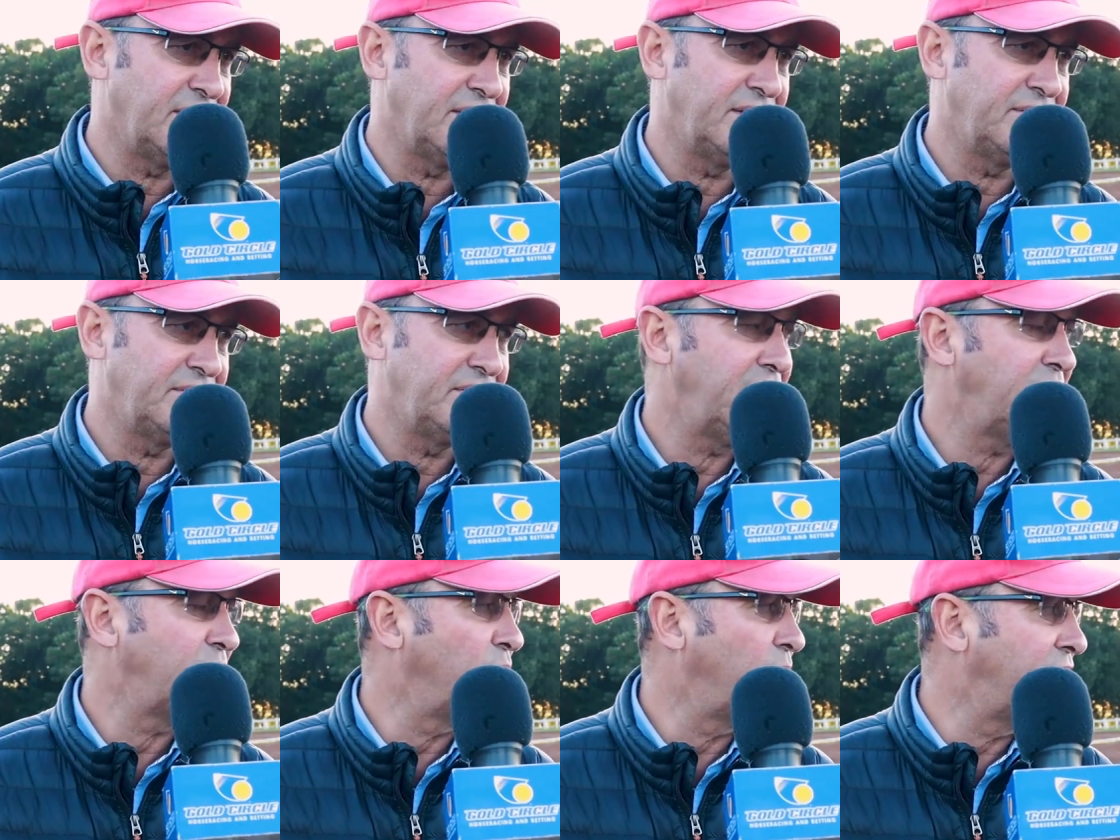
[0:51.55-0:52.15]
I
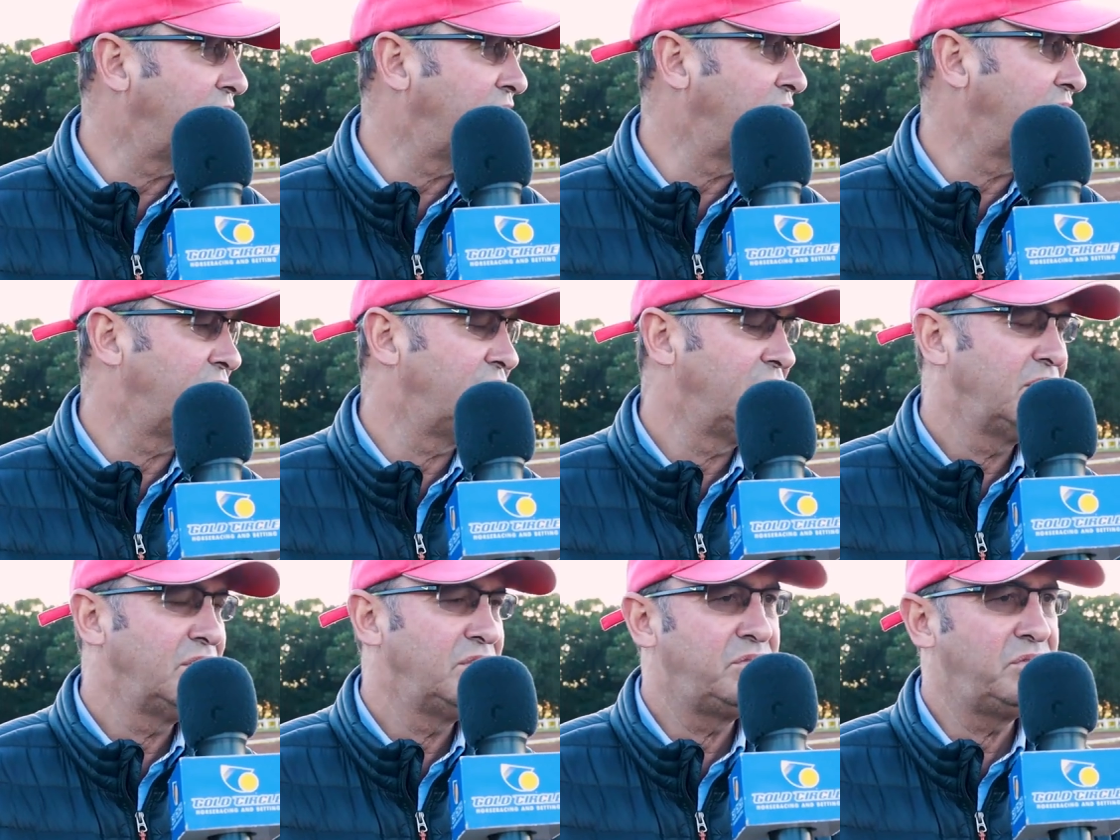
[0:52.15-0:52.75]
haven't had one
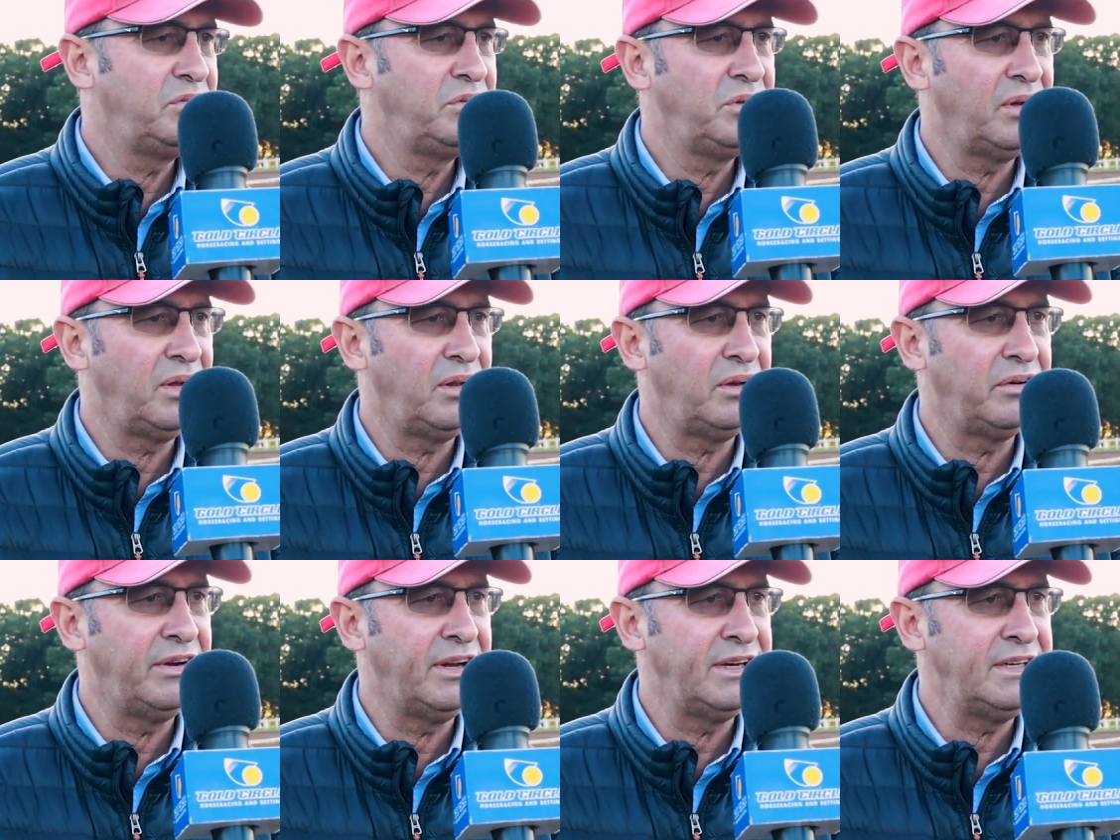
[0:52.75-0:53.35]

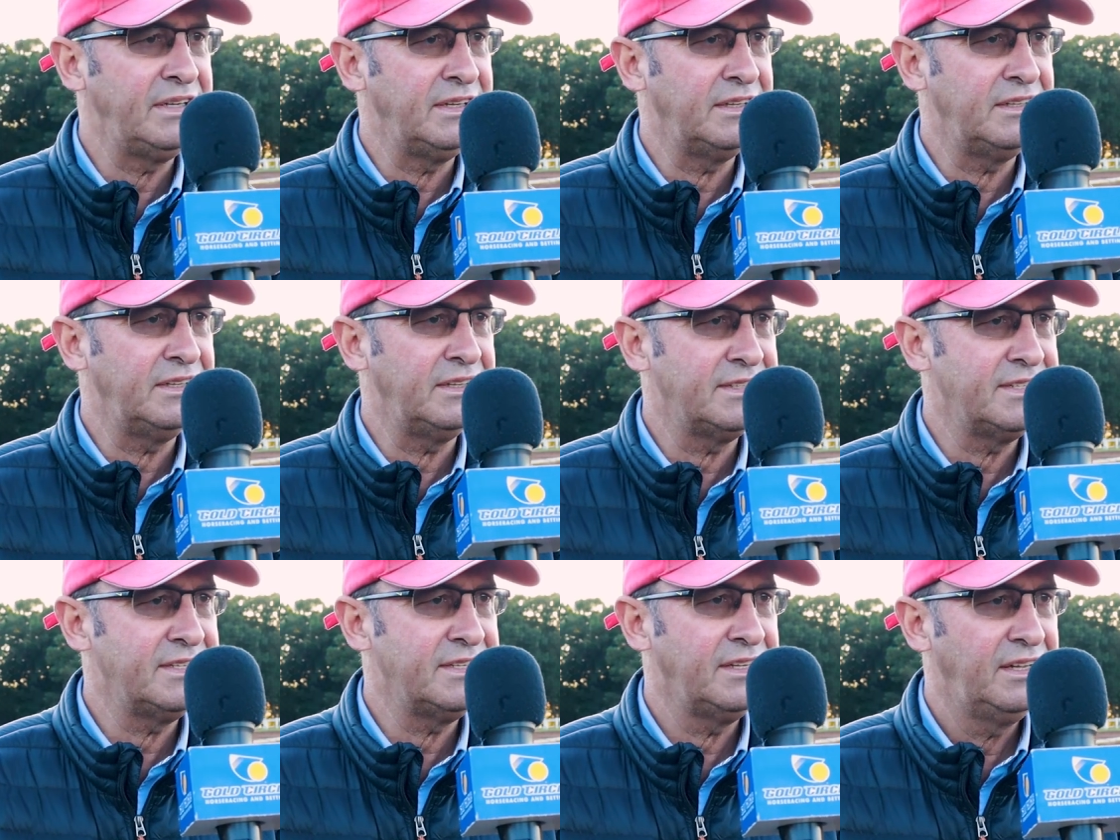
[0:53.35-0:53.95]
two-year-old run here
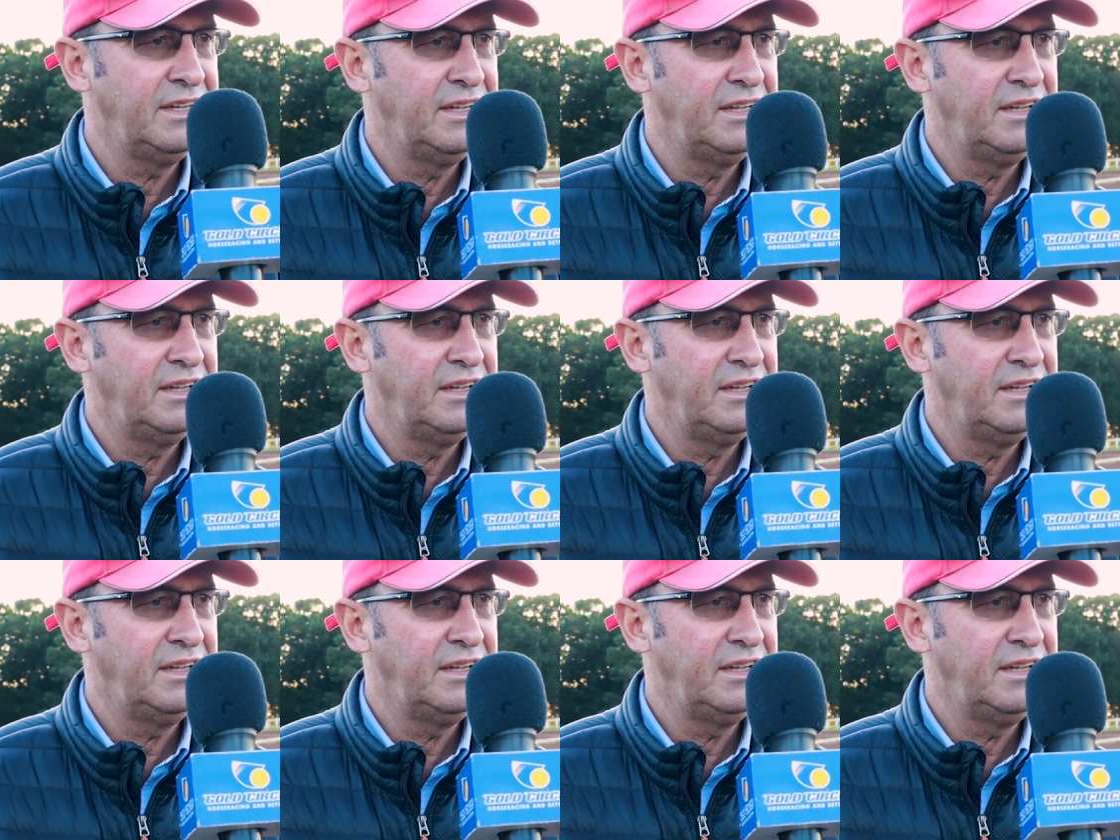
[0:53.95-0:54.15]
yet.